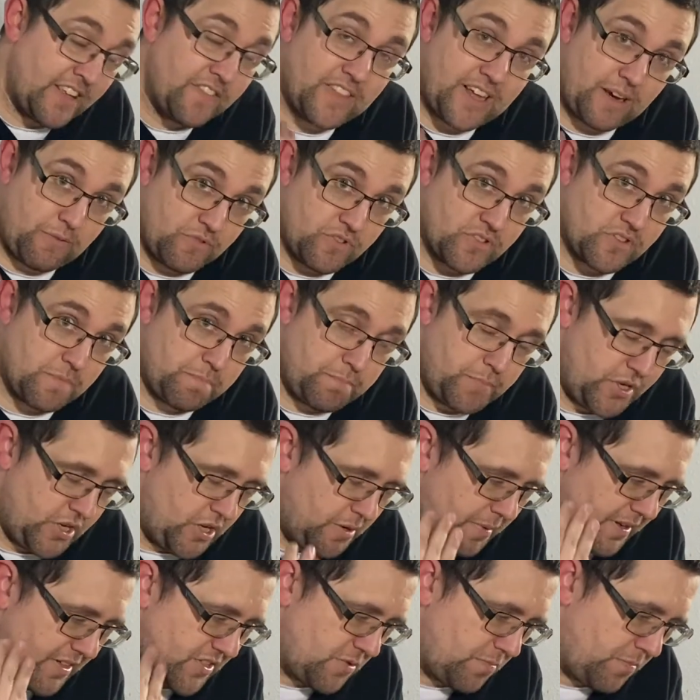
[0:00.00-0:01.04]
that was a
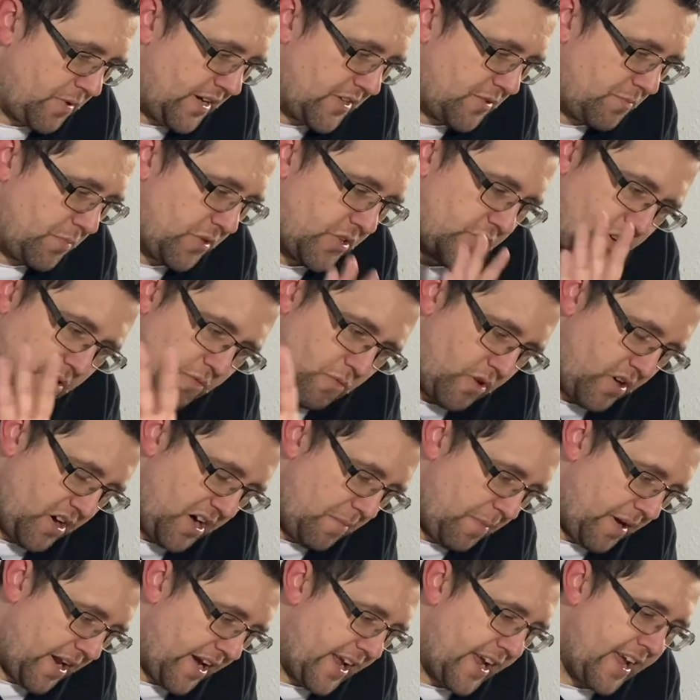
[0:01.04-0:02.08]
burp I suppressed, but don't worry
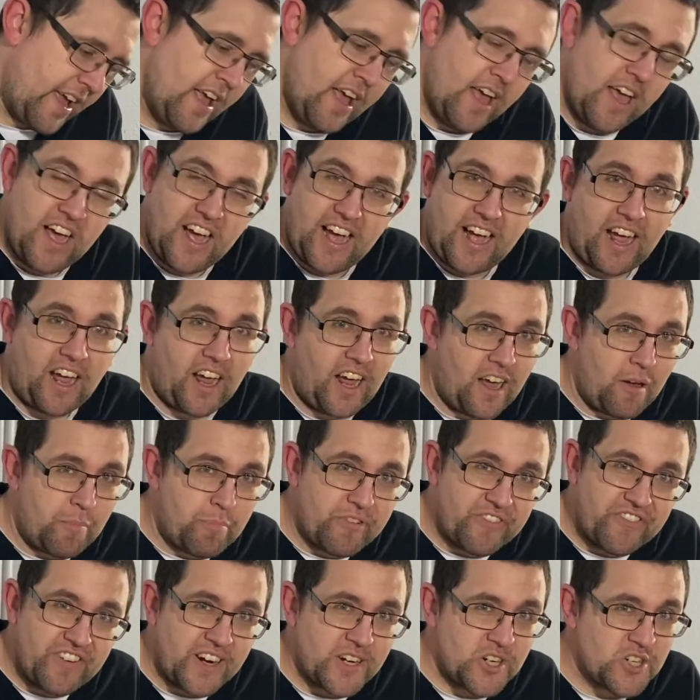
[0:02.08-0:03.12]
about it. A
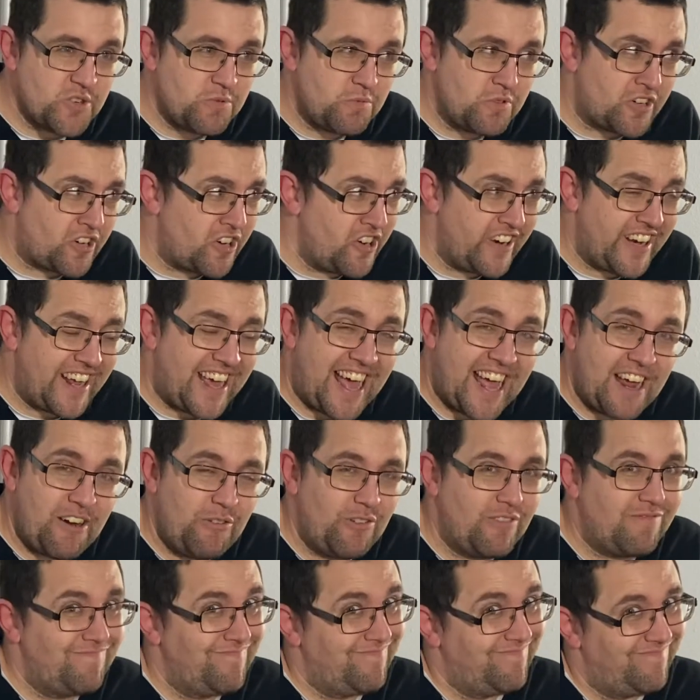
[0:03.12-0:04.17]
professional would cut it
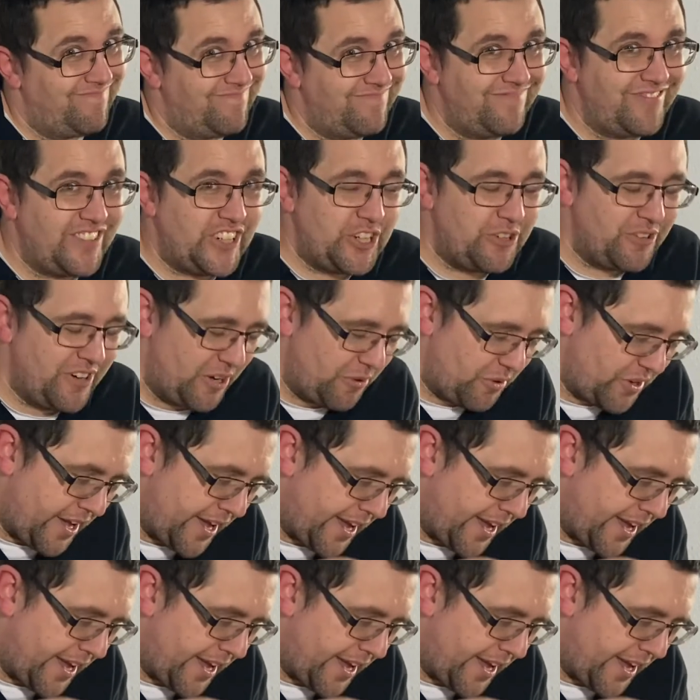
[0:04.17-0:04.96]
out. You know what you're